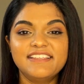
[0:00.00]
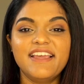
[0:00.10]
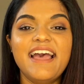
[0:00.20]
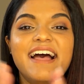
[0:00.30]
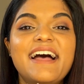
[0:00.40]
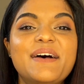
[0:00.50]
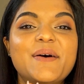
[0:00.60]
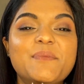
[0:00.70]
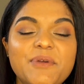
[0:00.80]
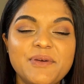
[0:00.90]
So yeah, I
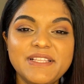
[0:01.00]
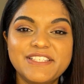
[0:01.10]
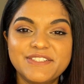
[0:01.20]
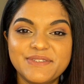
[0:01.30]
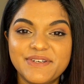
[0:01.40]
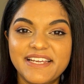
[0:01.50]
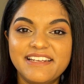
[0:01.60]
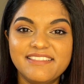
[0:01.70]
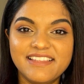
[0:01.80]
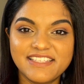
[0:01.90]
hope you
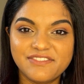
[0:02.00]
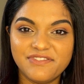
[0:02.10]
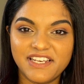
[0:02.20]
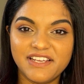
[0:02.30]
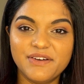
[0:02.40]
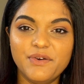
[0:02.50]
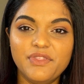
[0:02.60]
enjoyed this video.